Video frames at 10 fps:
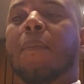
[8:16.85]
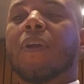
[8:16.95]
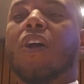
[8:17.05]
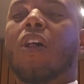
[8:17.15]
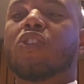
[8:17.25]

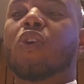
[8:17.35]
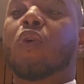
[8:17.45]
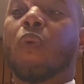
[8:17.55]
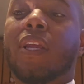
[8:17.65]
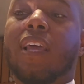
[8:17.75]
but also
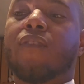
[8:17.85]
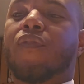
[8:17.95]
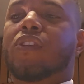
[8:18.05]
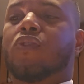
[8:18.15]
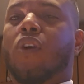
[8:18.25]
green
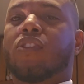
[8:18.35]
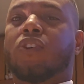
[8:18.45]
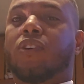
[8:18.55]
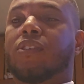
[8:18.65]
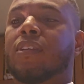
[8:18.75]

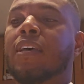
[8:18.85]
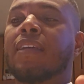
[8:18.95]
infrastructures,